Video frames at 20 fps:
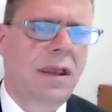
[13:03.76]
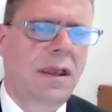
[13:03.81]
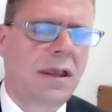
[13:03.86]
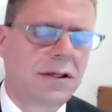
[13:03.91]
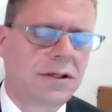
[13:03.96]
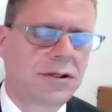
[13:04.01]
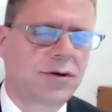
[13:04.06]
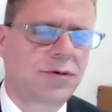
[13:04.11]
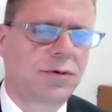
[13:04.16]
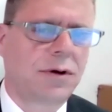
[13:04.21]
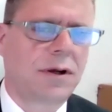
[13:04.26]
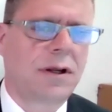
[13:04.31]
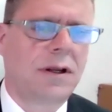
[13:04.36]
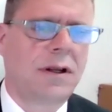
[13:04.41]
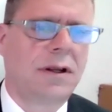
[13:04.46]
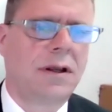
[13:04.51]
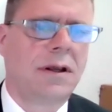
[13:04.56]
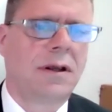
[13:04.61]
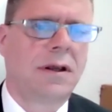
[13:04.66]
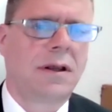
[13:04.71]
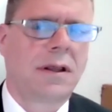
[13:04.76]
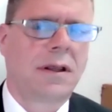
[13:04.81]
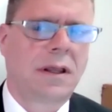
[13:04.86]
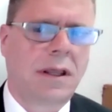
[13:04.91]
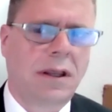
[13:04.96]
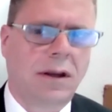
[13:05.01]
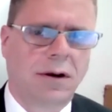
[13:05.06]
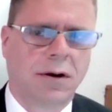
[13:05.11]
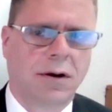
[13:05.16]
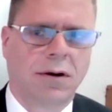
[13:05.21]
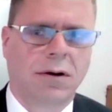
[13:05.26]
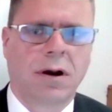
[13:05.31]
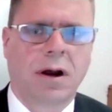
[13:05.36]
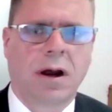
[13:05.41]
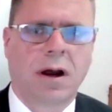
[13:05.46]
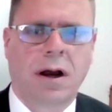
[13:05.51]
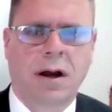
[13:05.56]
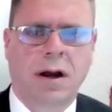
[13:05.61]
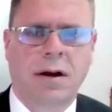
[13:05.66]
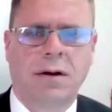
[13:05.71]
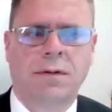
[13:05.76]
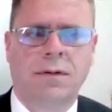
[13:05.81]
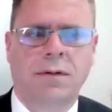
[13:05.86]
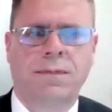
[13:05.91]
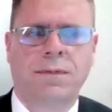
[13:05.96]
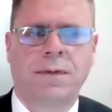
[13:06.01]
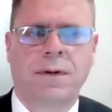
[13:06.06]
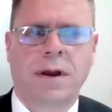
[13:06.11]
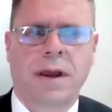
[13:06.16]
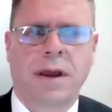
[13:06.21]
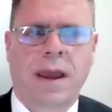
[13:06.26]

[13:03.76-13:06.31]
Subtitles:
history here of